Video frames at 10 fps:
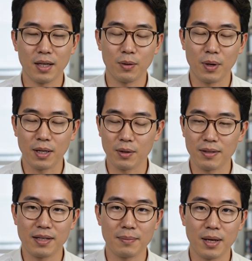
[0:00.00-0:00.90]
Wine
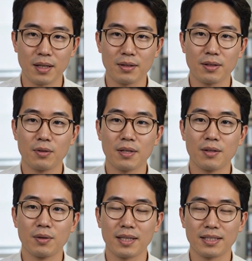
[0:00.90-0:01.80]
11 and Bottles in
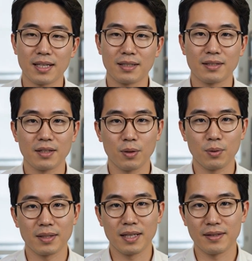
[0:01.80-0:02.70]
2026 are
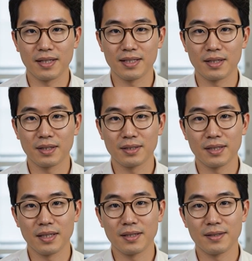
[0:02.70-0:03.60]
worth giving a serious
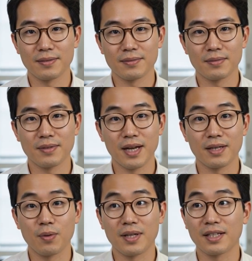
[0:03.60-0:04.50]
look. Check
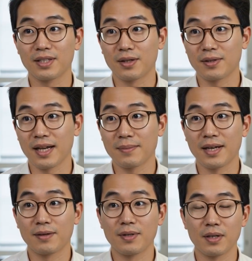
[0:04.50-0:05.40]
the WineHQ
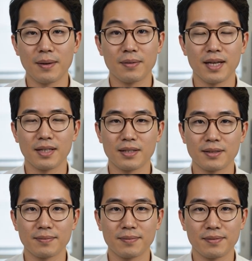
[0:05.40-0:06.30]
database for your
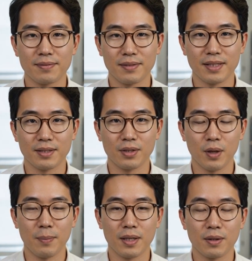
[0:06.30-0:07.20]
application.
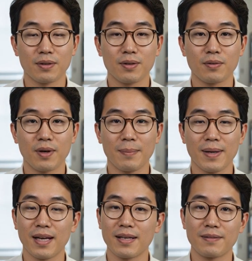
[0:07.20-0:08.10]
Install Bottles through
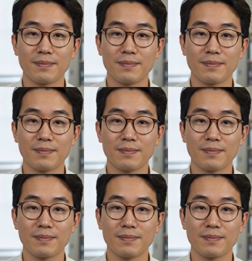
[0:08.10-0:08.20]
Flatpak.